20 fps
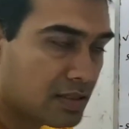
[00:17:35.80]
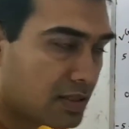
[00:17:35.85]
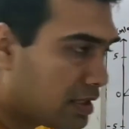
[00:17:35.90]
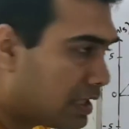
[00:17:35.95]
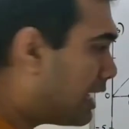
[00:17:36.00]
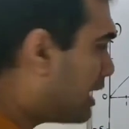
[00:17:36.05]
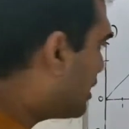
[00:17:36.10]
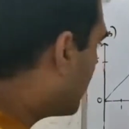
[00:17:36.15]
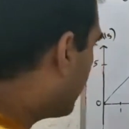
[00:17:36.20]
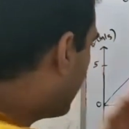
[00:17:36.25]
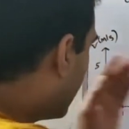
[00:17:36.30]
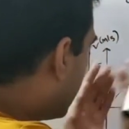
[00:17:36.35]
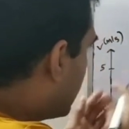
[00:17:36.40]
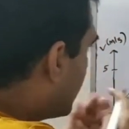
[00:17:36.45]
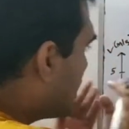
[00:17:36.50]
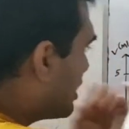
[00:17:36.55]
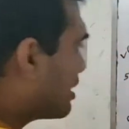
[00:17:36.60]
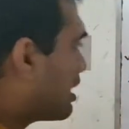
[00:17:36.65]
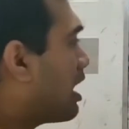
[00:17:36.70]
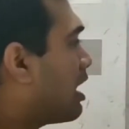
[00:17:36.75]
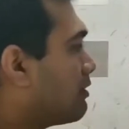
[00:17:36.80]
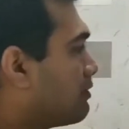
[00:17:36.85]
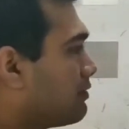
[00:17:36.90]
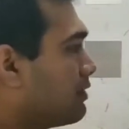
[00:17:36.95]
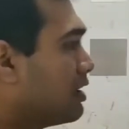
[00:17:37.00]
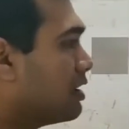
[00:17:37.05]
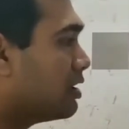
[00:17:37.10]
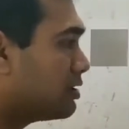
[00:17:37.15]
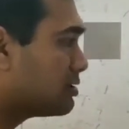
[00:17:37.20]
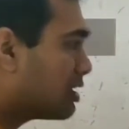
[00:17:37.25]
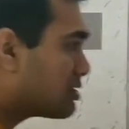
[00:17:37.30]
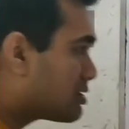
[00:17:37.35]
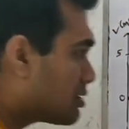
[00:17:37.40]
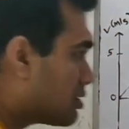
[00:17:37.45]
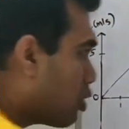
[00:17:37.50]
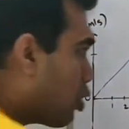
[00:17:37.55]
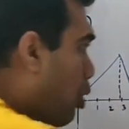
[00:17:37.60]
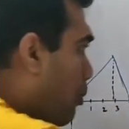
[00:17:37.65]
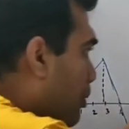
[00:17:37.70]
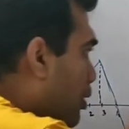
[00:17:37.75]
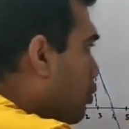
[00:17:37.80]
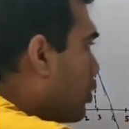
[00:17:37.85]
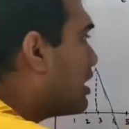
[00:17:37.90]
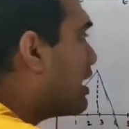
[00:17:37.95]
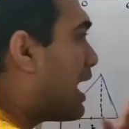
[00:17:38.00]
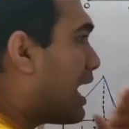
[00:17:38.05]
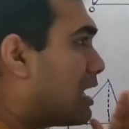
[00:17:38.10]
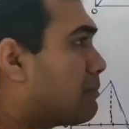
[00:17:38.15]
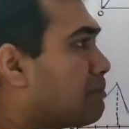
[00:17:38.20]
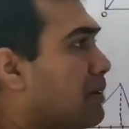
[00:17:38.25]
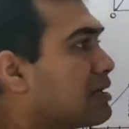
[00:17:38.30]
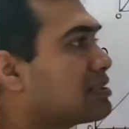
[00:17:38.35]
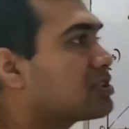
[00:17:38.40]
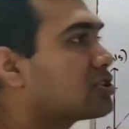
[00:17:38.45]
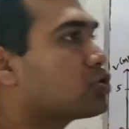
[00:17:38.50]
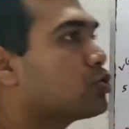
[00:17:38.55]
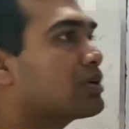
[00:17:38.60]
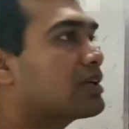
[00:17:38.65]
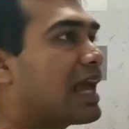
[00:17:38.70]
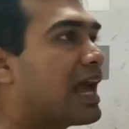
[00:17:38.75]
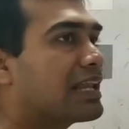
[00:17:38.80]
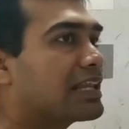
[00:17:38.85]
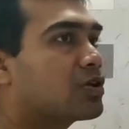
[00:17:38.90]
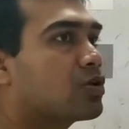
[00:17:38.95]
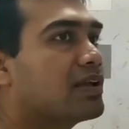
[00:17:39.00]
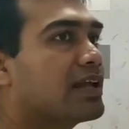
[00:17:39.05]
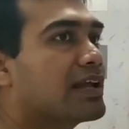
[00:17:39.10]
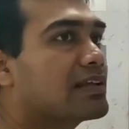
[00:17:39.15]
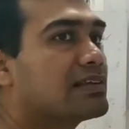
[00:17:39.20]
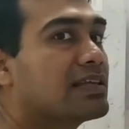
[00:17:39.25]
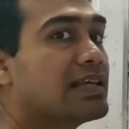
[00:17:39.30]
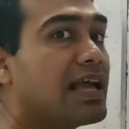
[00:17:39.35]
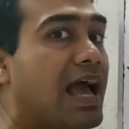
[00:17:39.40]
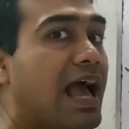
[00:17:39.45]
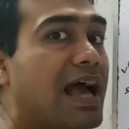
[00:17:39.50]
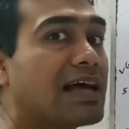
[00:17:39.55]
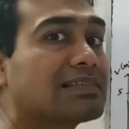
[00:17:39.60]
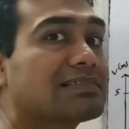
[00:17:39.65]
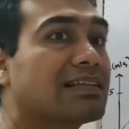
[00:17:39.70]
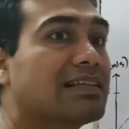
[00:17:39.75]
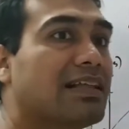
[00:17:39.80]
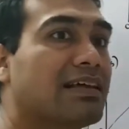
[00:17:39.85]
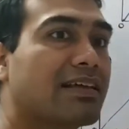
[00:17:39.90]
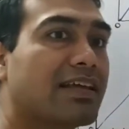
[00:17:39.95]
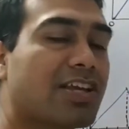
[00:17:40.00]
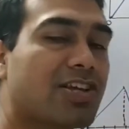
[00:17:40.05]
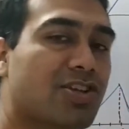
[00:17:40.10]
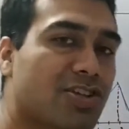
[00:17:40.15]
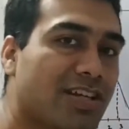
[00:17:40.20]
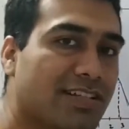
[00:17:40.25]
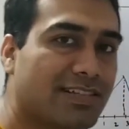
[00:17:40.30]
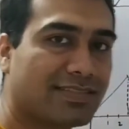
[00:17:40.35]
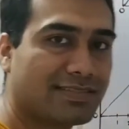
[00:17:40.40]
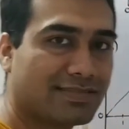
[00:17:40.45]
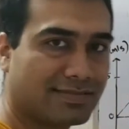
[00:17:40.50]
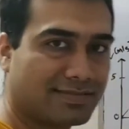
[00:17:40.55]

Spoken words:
In a VT graph, the slope will help us to calculate the acceleration.